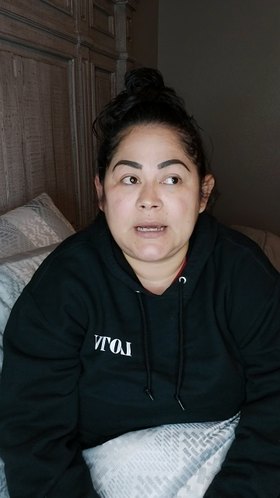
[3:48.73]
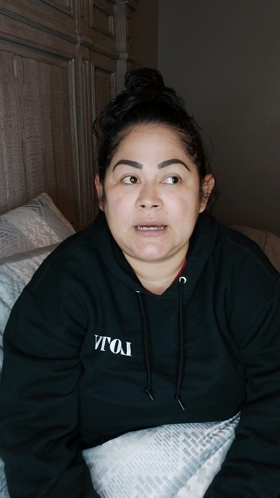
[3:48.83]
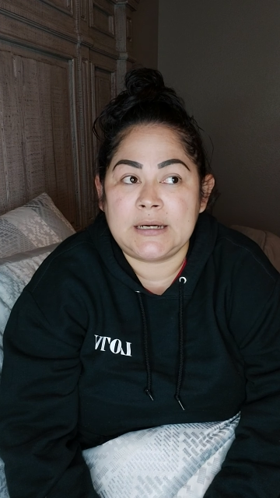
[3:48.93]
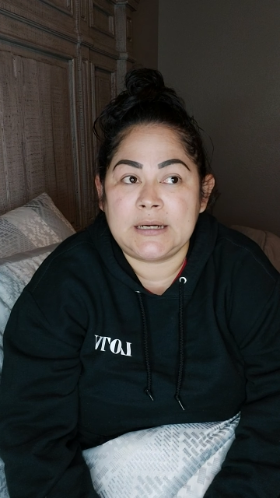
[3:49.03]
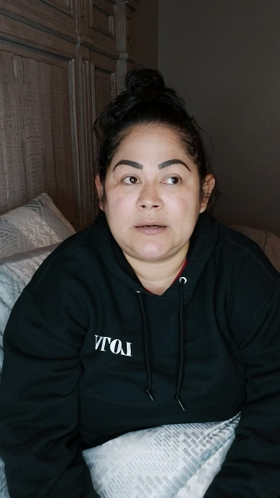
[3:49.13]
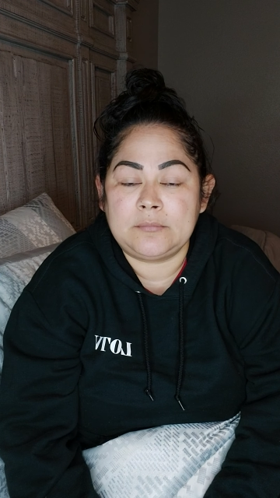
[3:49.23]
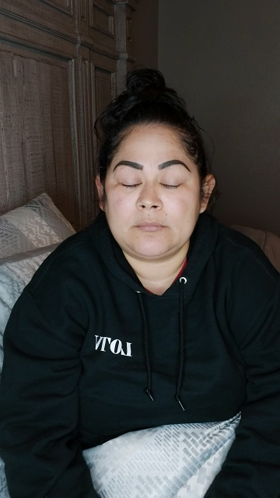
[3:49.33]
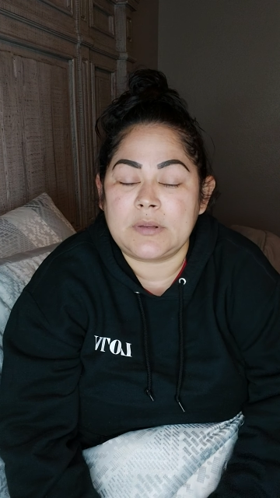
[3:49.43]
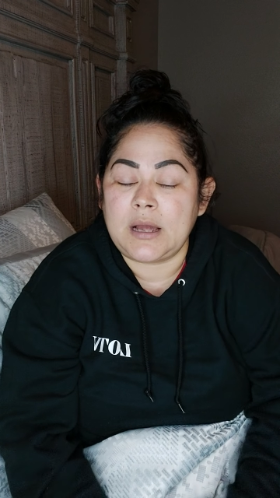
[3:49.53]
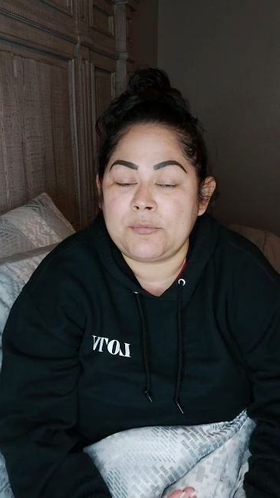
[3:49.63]
um,
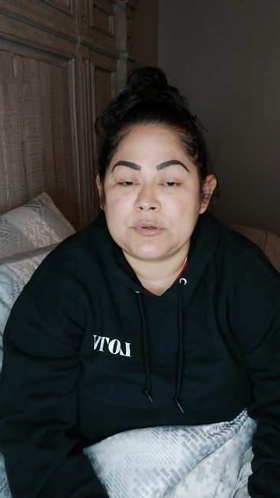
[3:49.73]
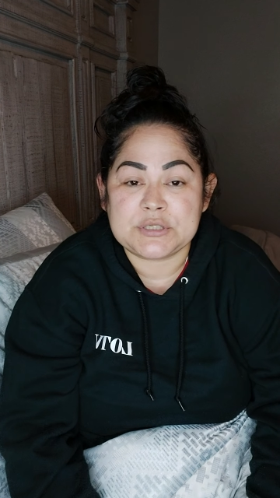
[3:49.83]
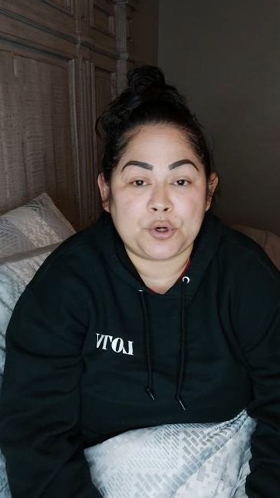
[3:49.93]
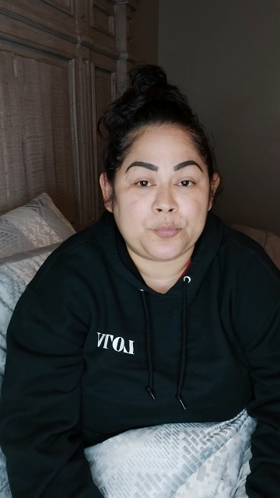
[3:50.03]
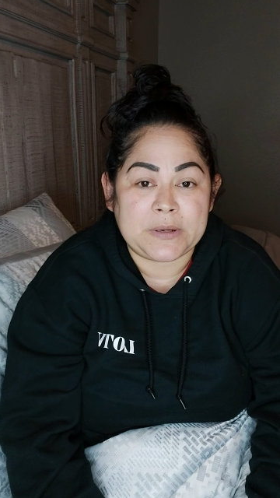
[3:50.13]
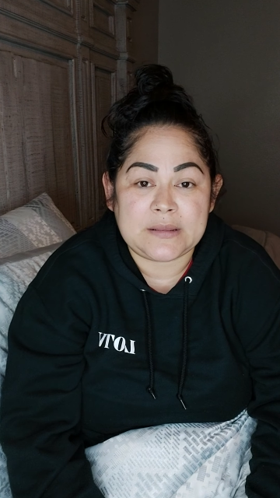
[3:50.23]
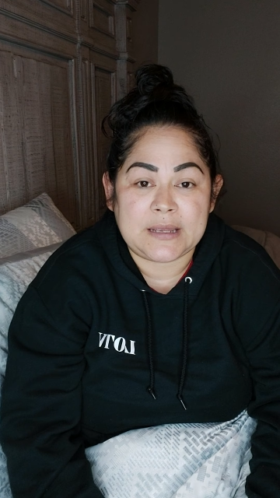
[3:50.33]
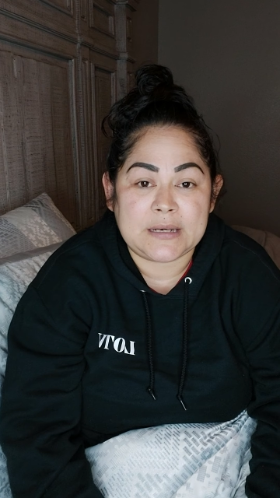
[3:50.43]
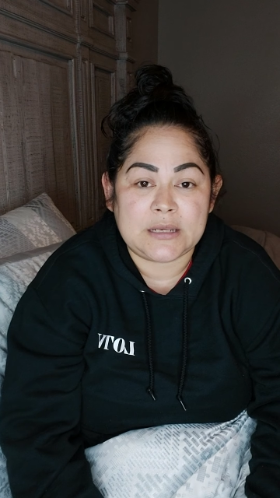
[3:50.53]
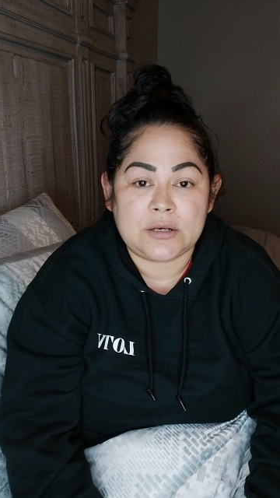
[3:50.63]
I was hoping
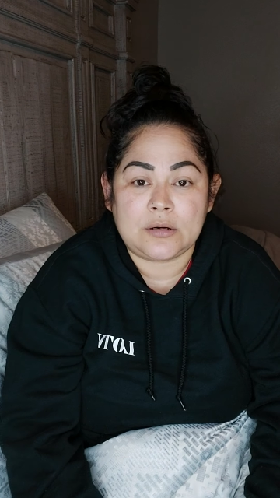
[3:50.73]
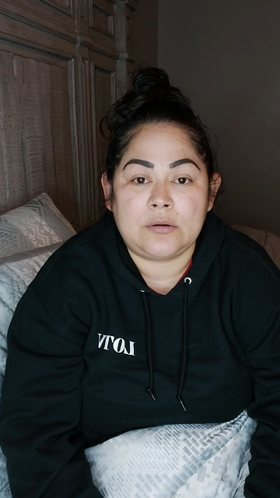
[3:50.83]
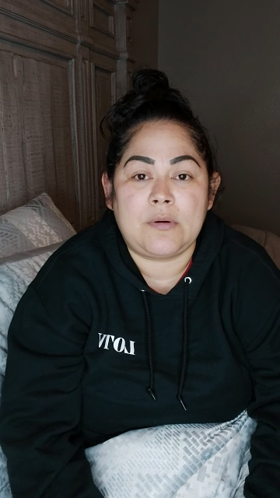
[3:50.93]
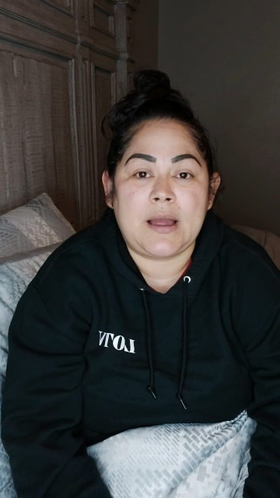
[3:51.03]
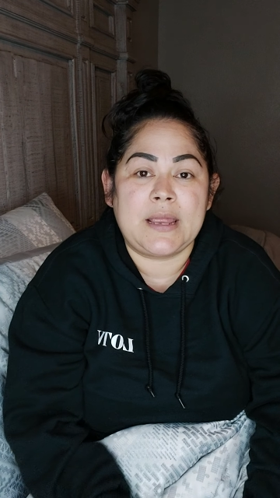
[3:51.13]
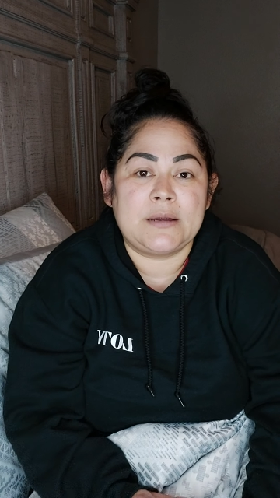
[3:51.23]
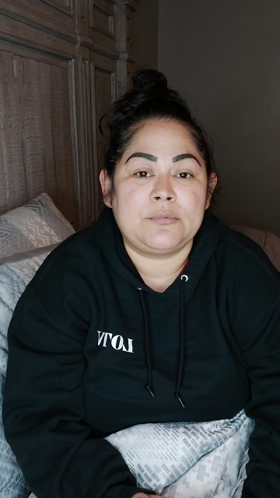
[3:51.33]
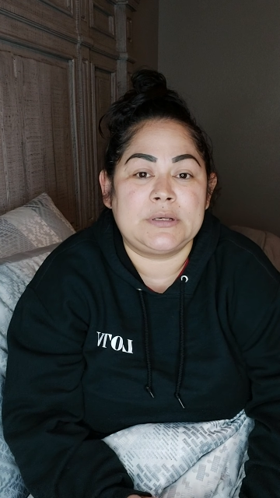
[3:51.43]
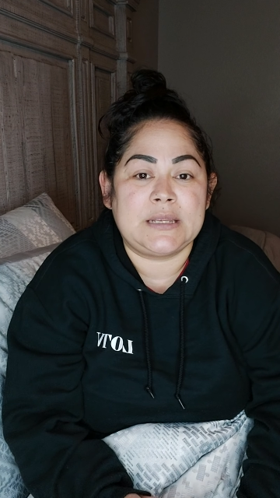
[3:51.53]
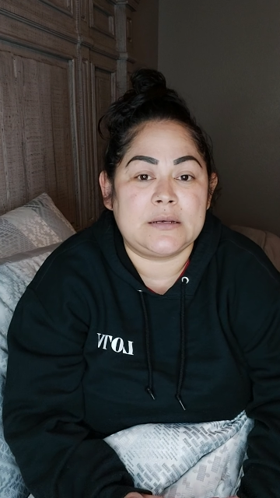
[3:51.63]
that you know it
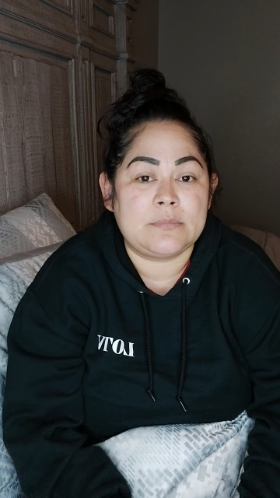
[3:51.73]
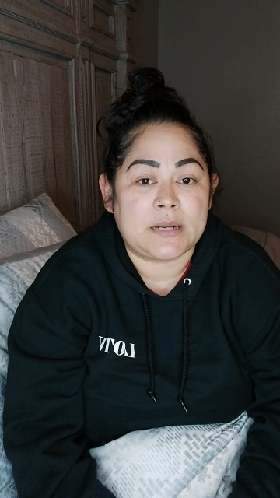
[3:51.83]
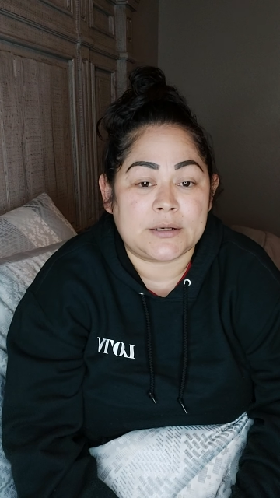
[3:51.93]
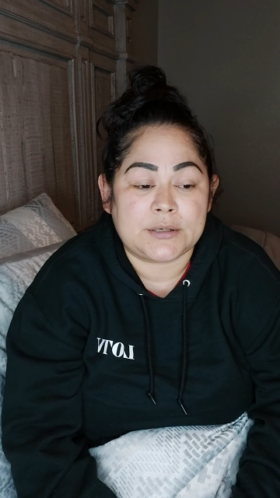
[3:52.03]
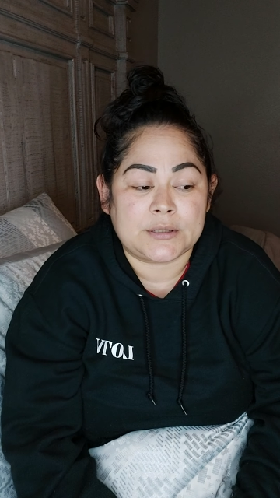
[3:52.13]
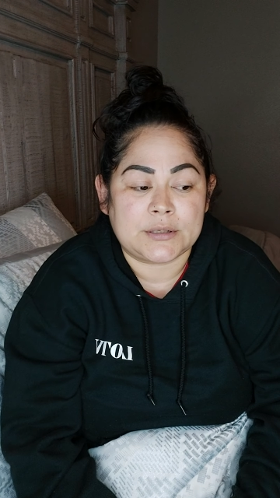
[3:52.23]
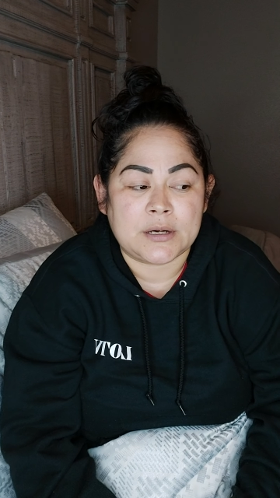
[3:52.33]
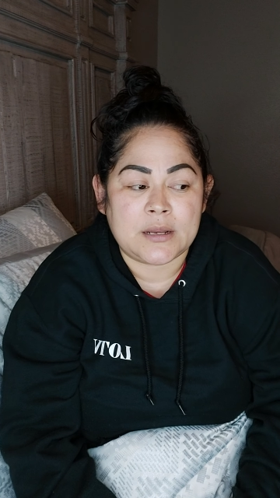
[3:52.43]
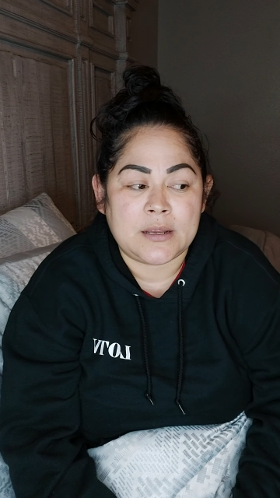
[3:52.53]
would get better